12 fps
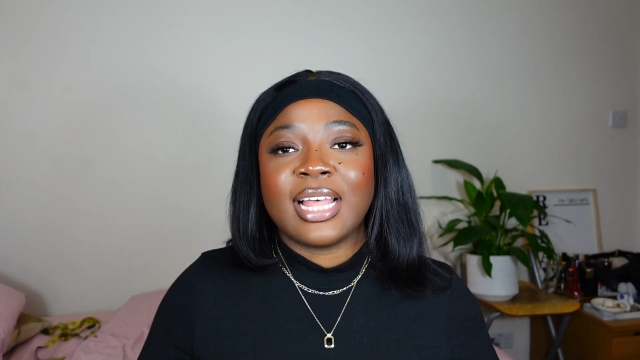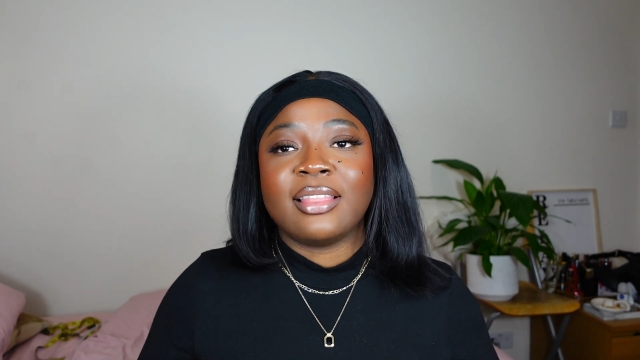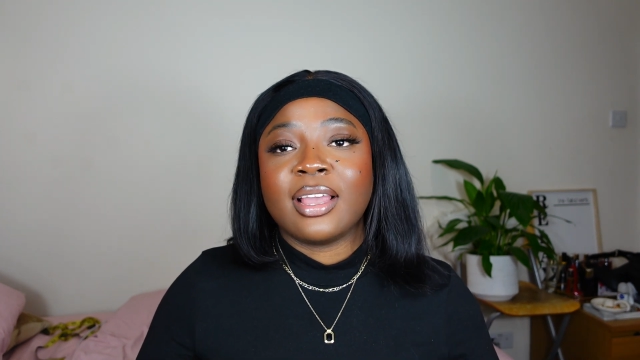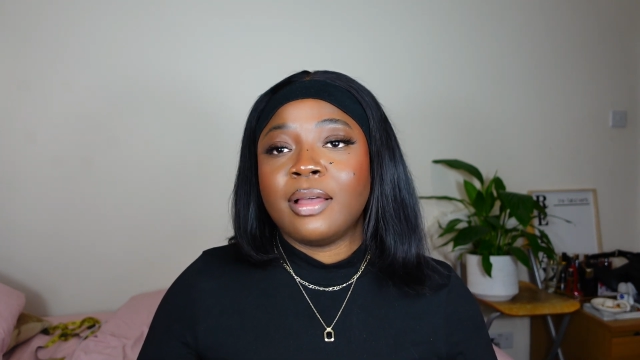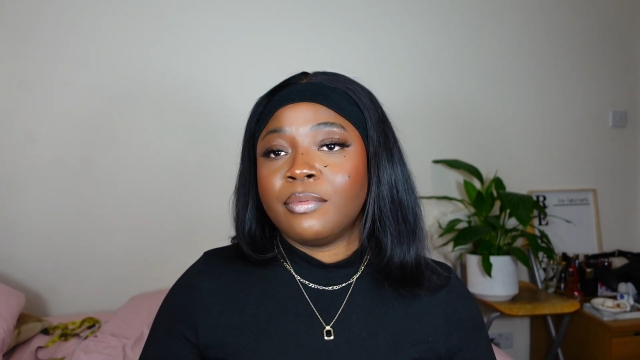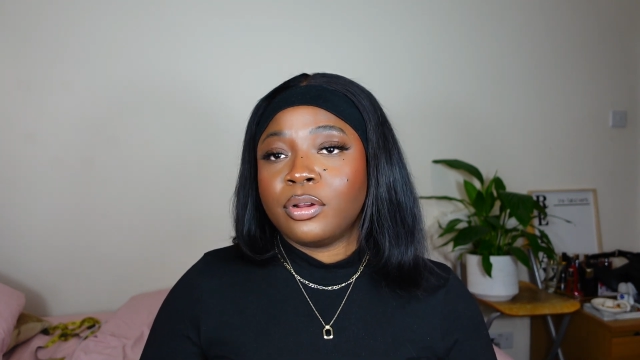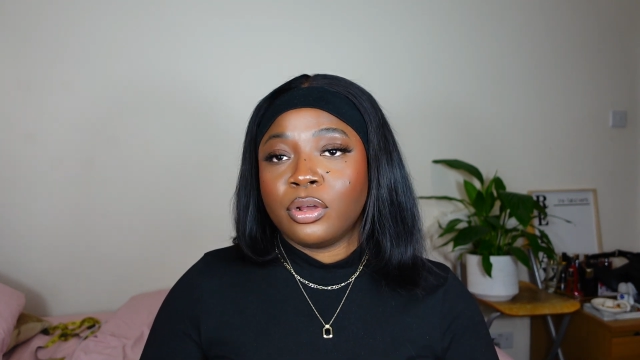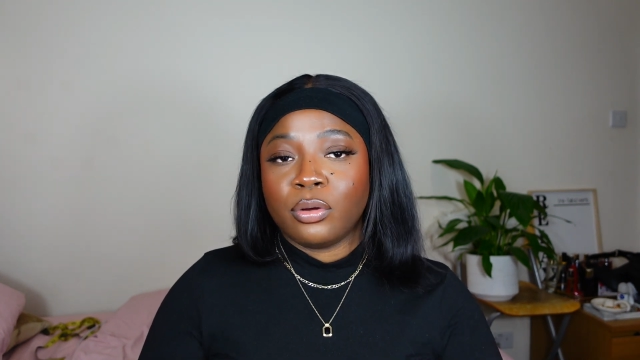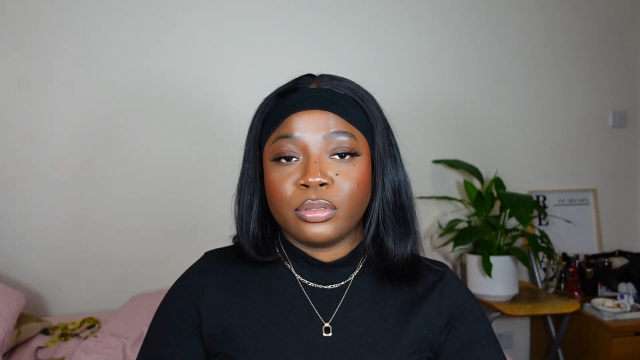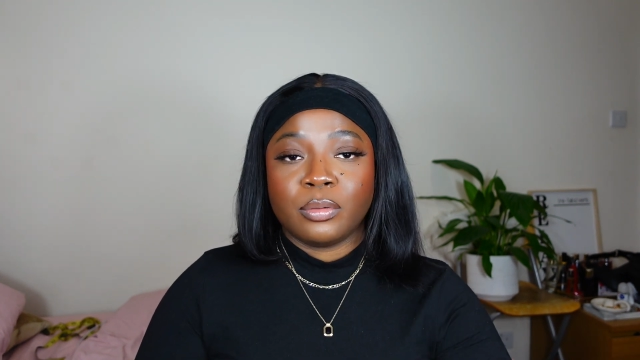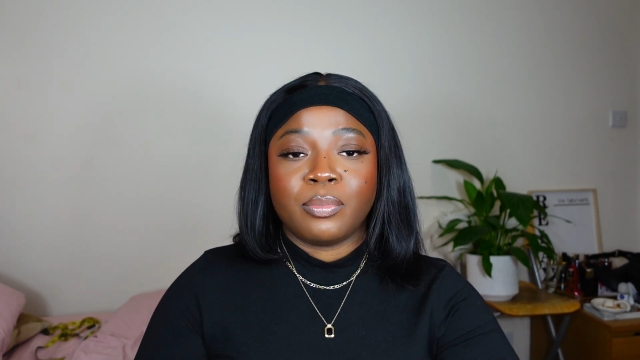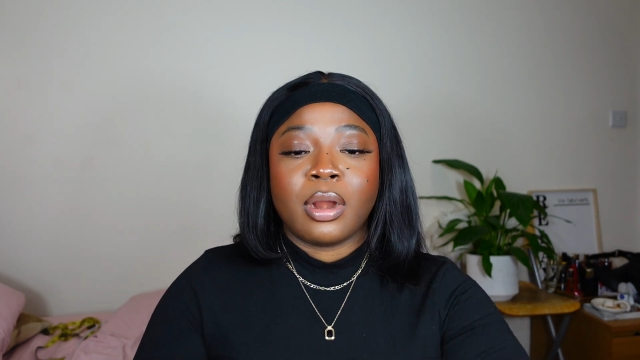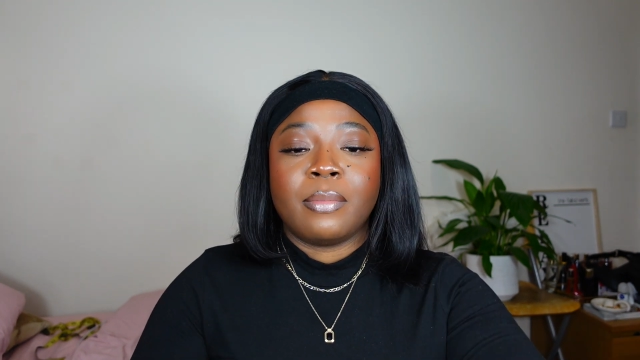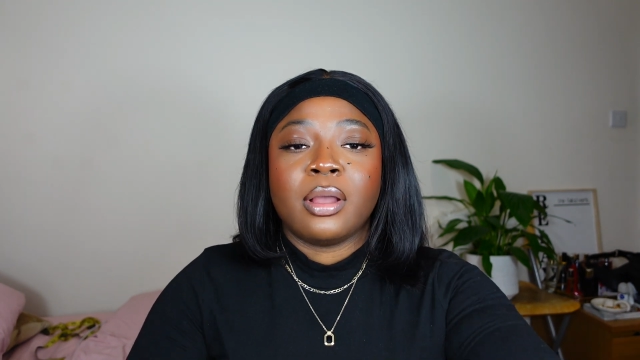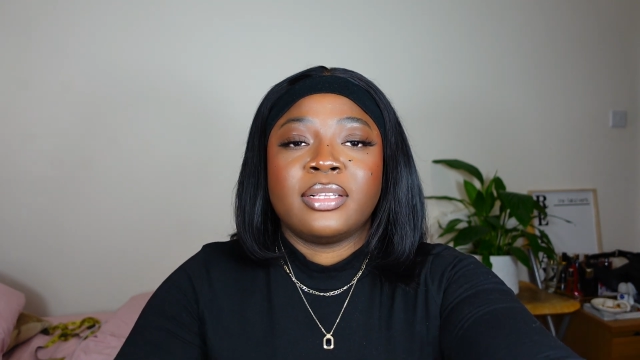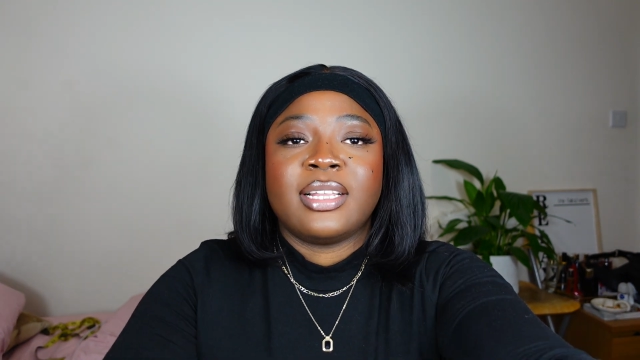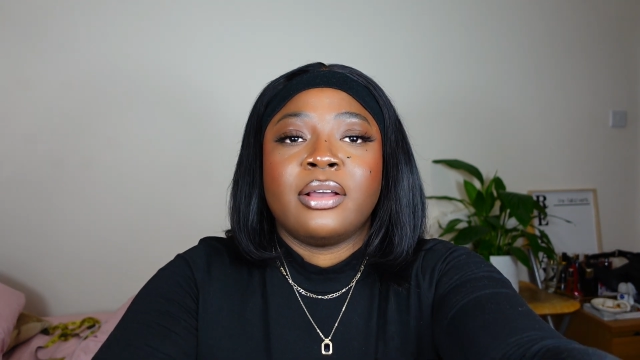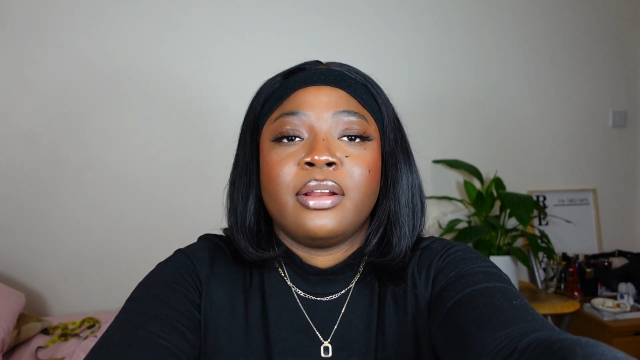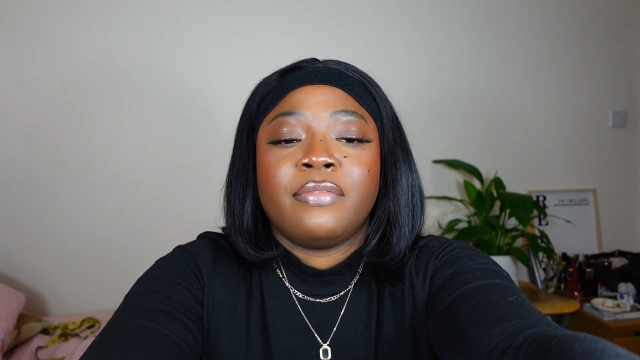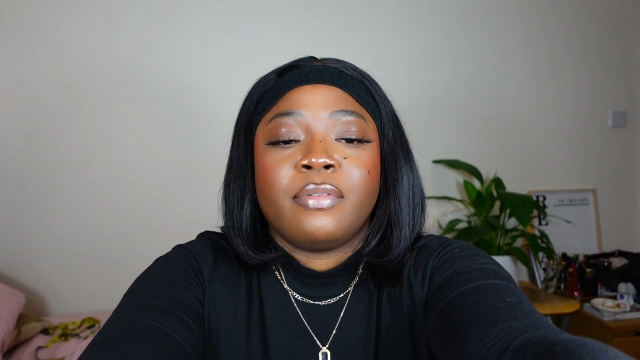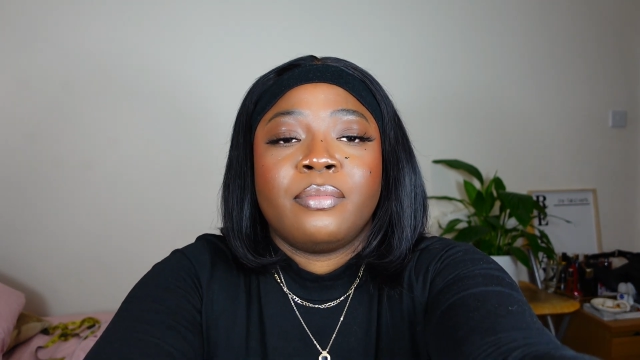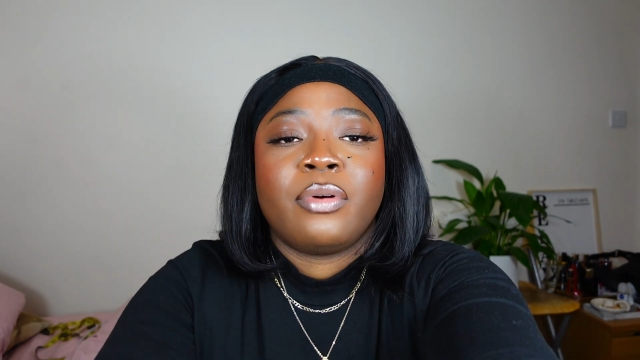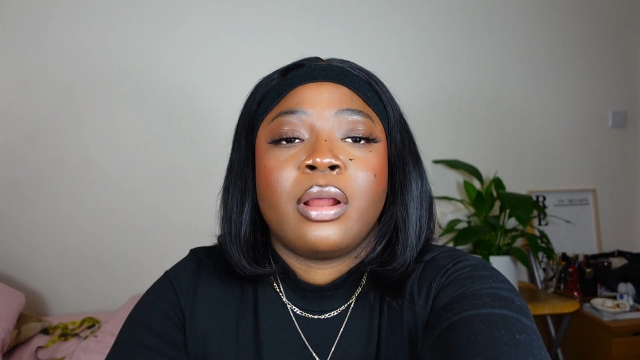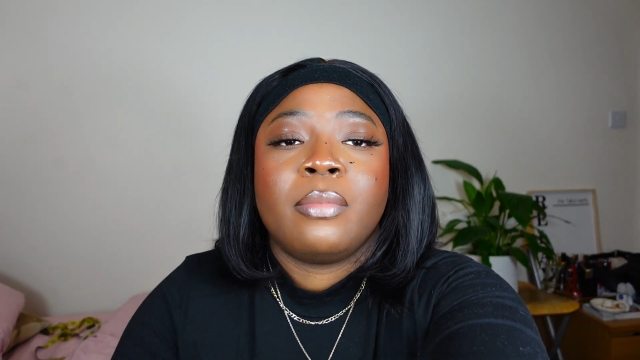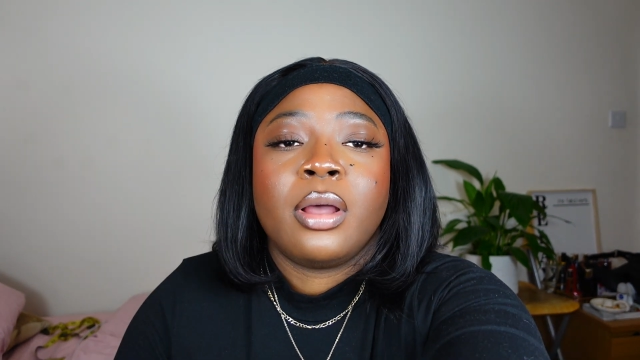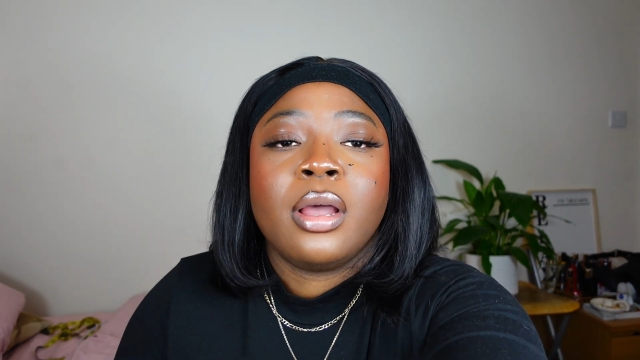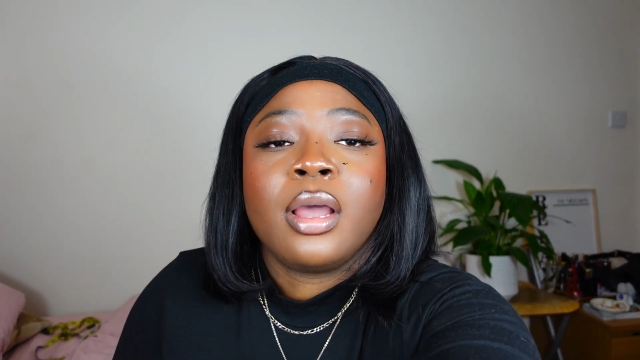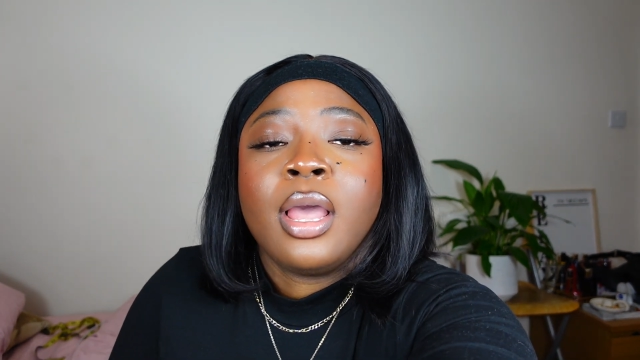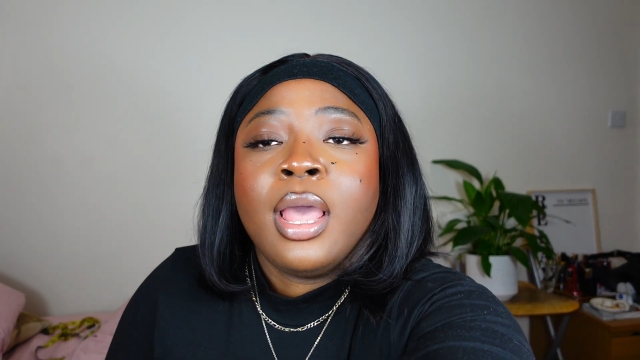i think i'm gonna go to primark because i got it from primark